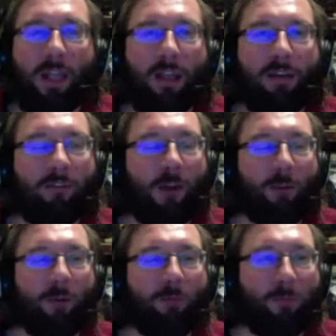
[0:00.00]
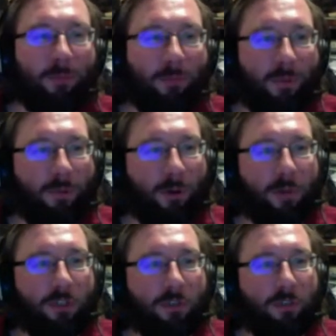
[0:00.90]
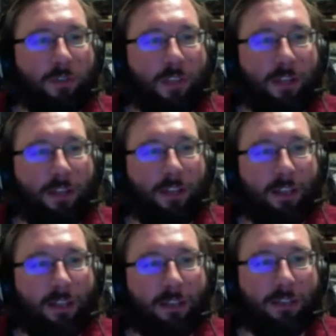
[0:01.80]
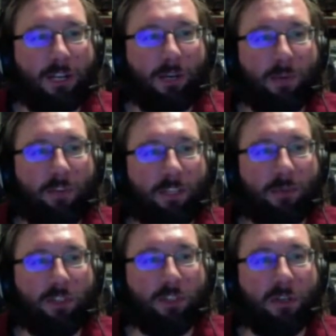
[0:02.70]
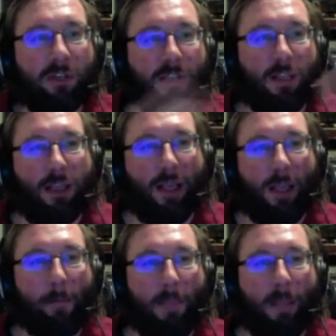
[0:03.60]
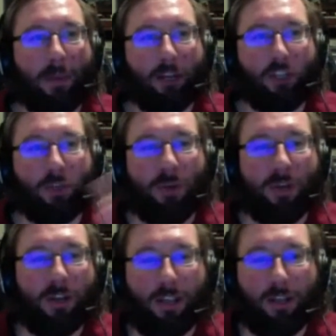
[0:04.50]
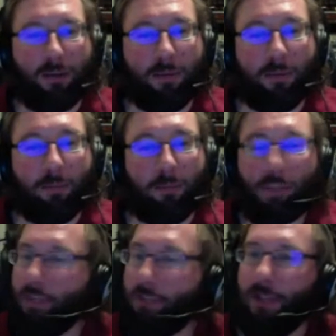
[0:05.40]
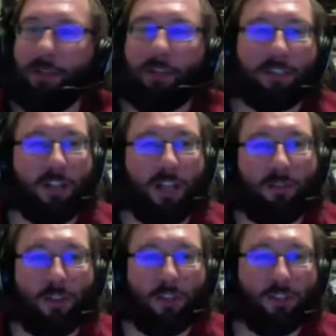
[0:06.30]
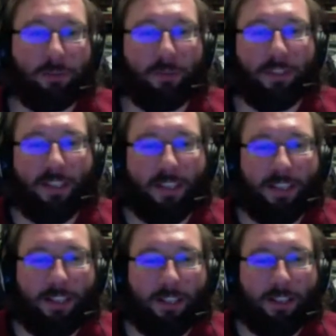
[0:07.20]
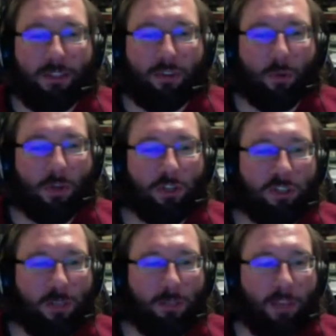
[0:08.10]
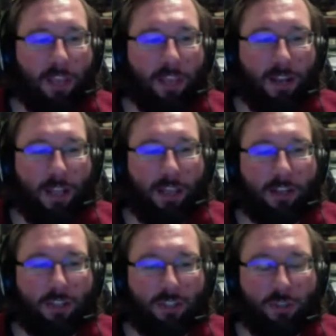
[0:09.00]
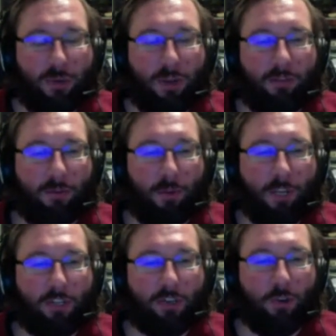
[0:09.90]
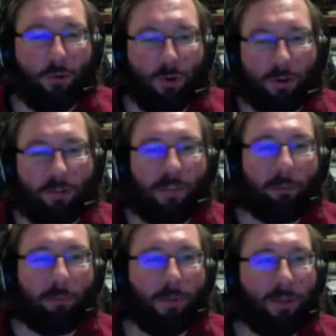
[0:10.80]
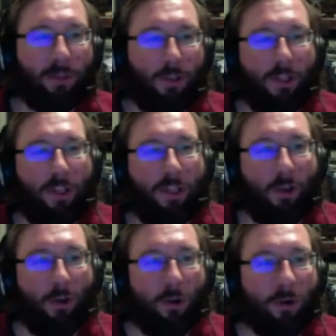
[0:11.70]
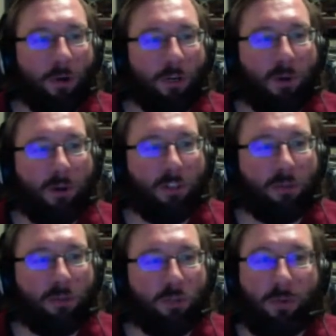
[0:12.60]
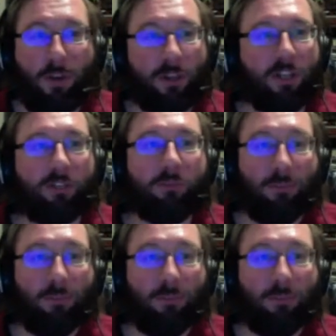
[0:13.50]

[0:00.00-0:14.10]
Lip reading: and far more informative than a slightly red-faced person babbling at you online. But then this is live. You get to throw questions at me, and I get to avoid or vamp or look embarrassed, which I'm very good at.